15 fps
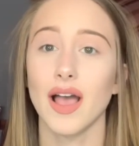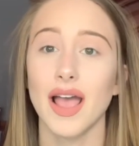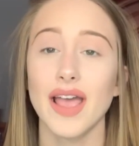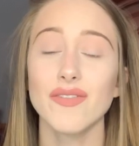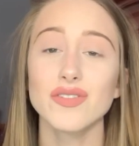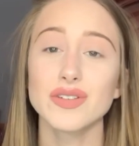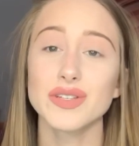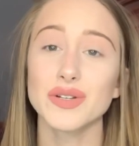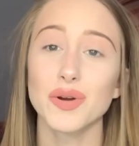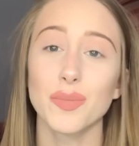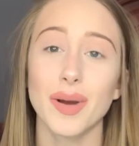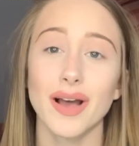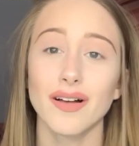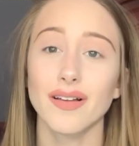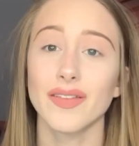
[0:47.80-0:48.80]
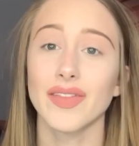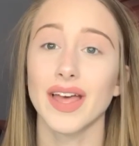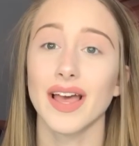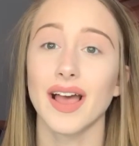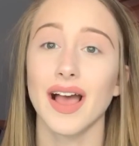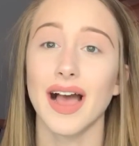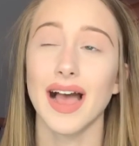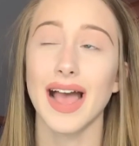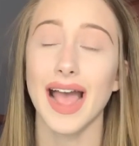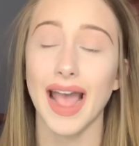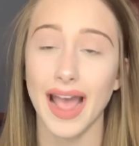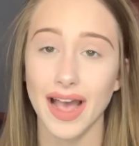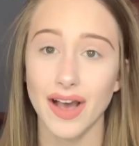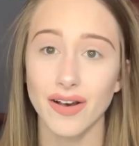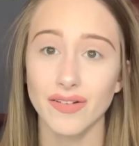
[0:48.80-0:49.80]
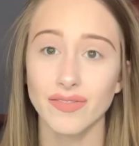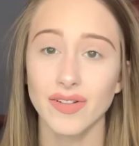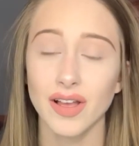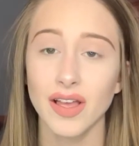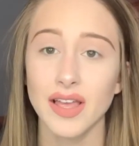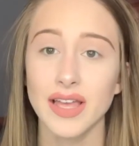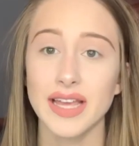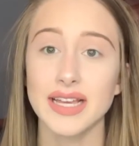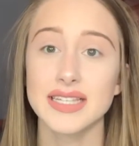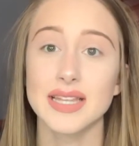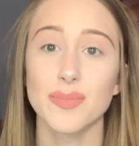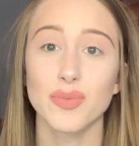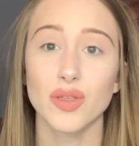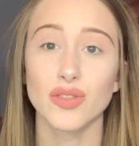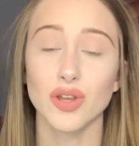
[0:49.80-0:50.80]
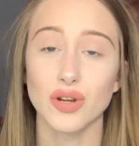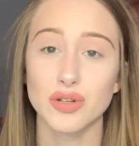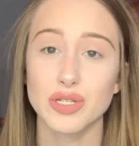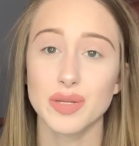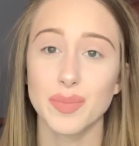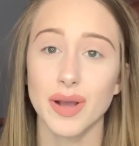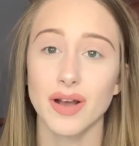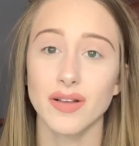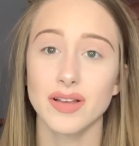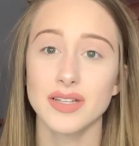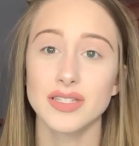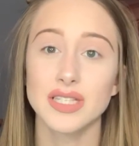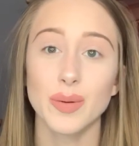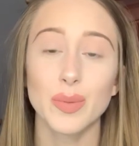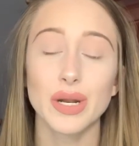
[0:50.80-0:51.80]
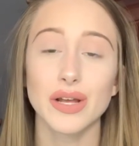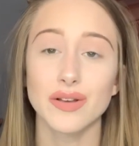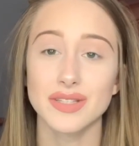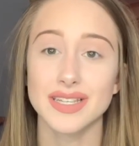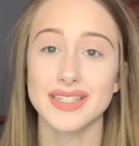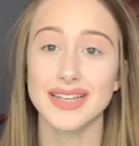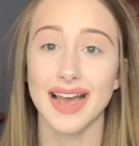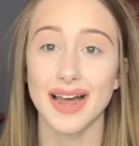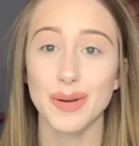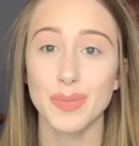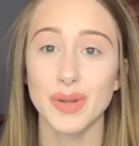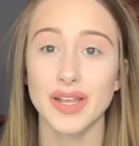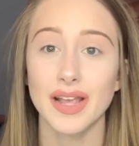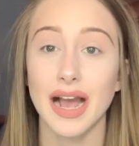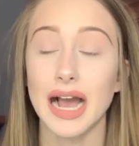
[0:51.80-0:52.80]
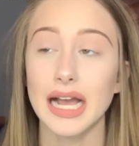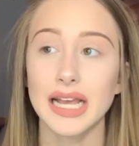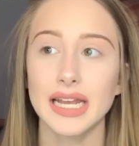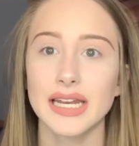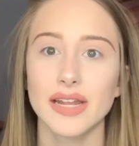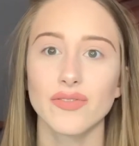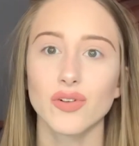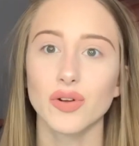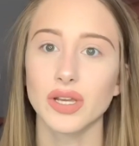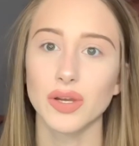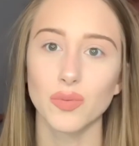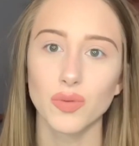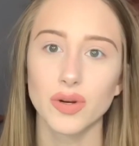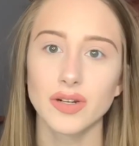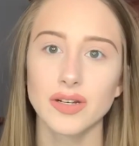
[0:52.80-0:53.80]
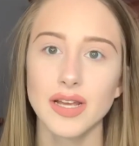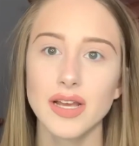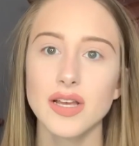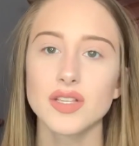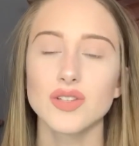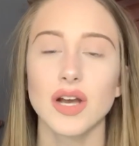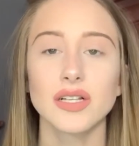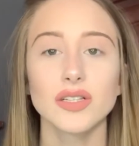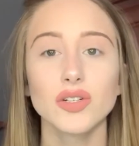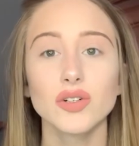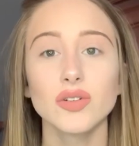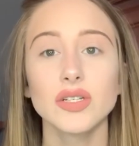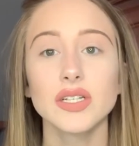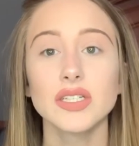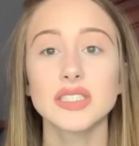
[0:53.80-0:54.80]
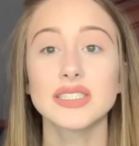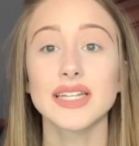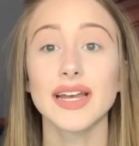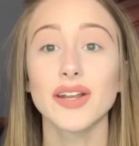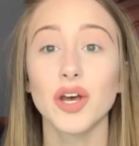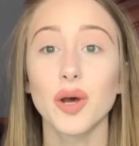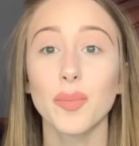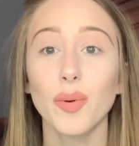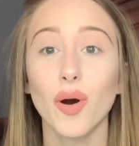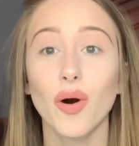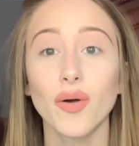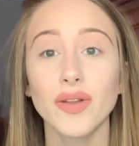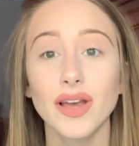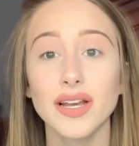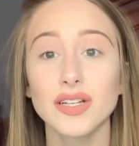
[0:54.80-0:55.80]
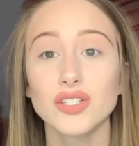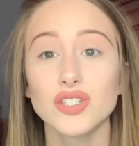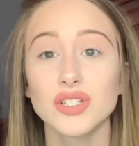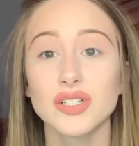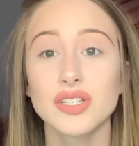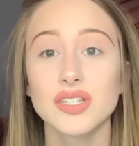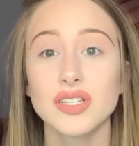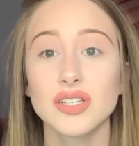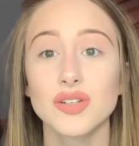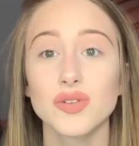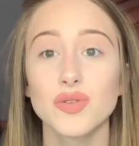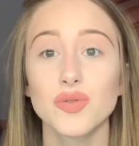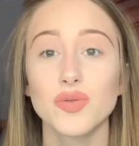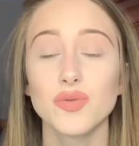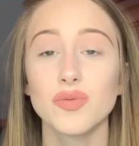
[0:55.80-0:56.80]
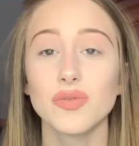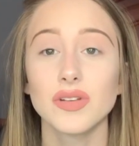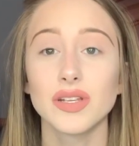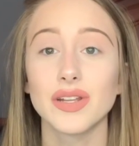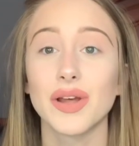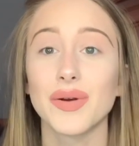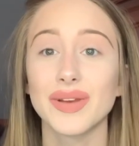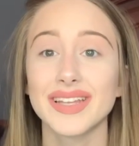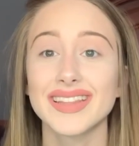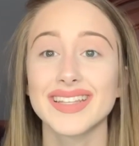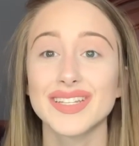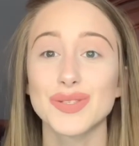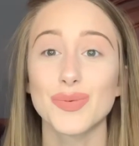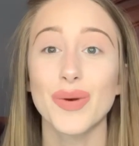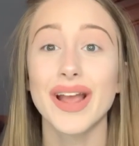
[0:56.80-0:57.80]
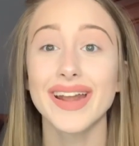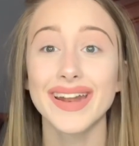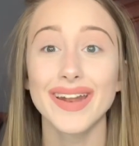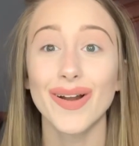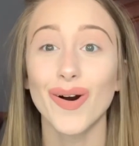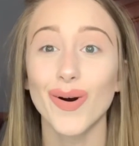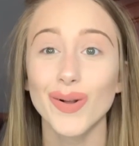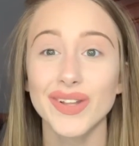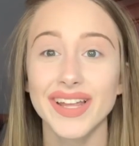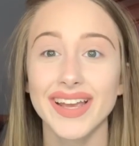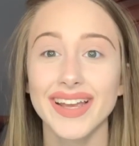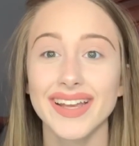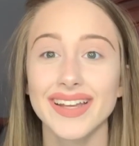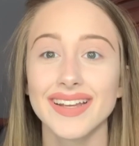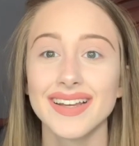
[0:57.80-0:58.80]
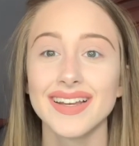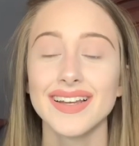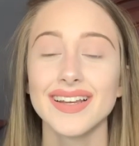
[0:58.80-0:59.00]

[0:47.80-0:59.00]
every single palette that I have, except the Thirsty palette, someone else has gotten me. I can never get one. So I literally stayed up all night just to, get this, waited all day